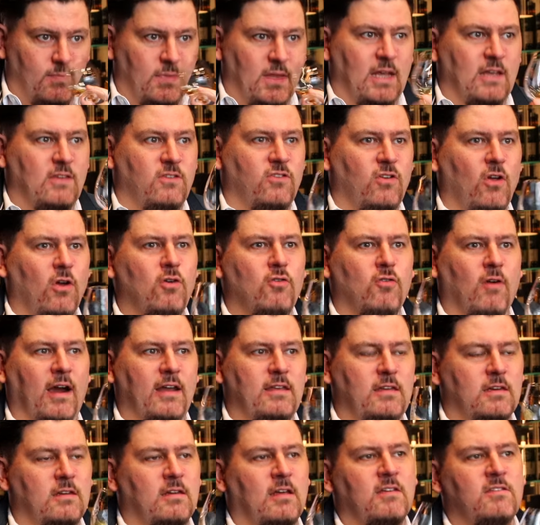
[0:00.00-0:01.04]
It's so
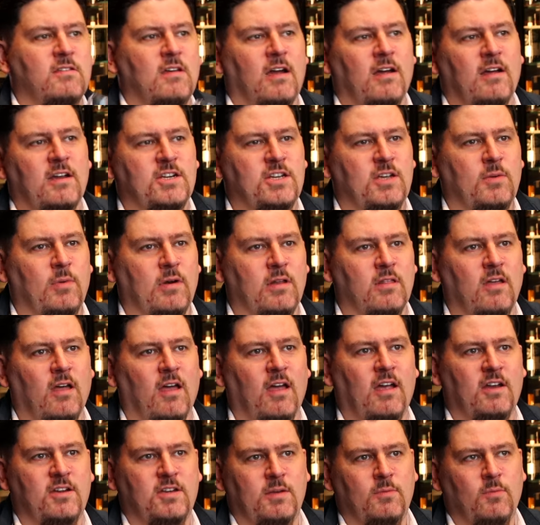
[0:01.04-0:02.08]
great to taste. I actually one of the,
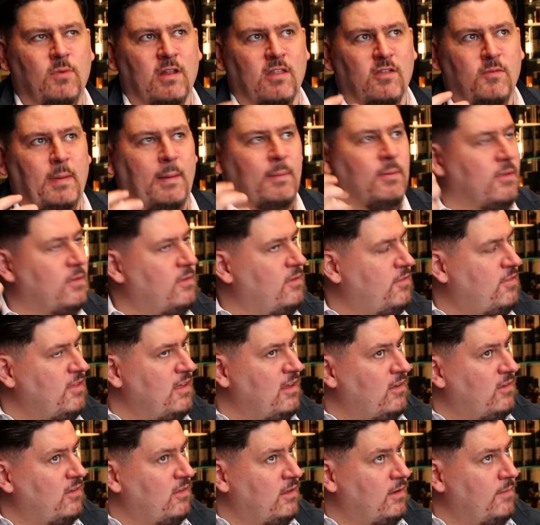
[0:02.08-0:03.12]
I actually one of those people that
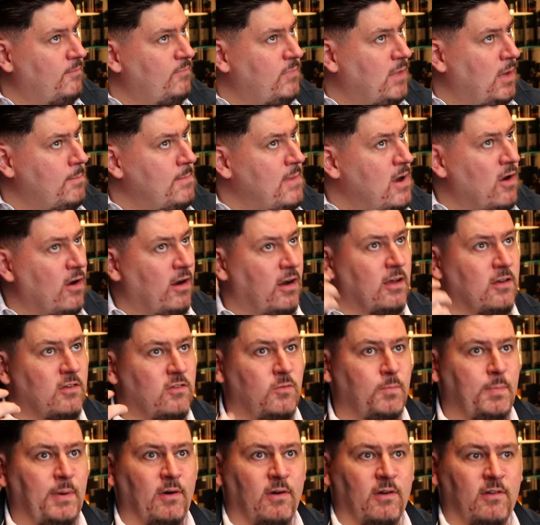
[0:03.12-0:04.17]
think that American
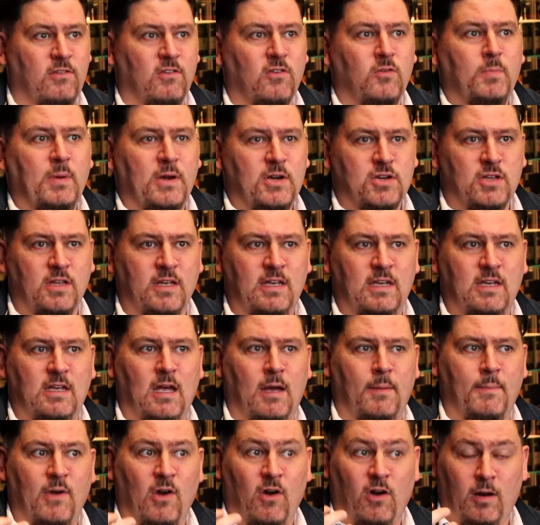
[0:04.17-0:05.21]
spirits, especially
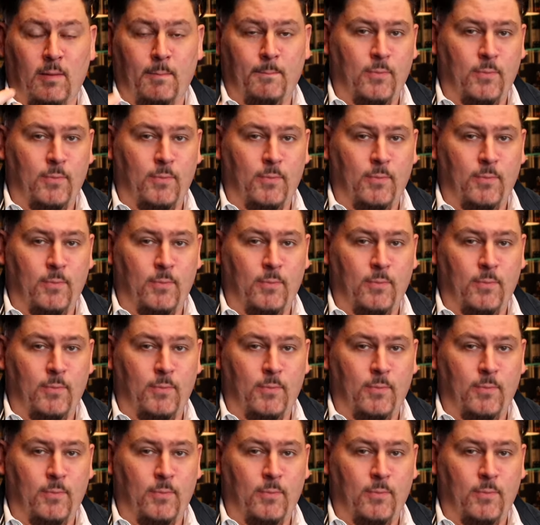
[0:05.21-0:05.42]
American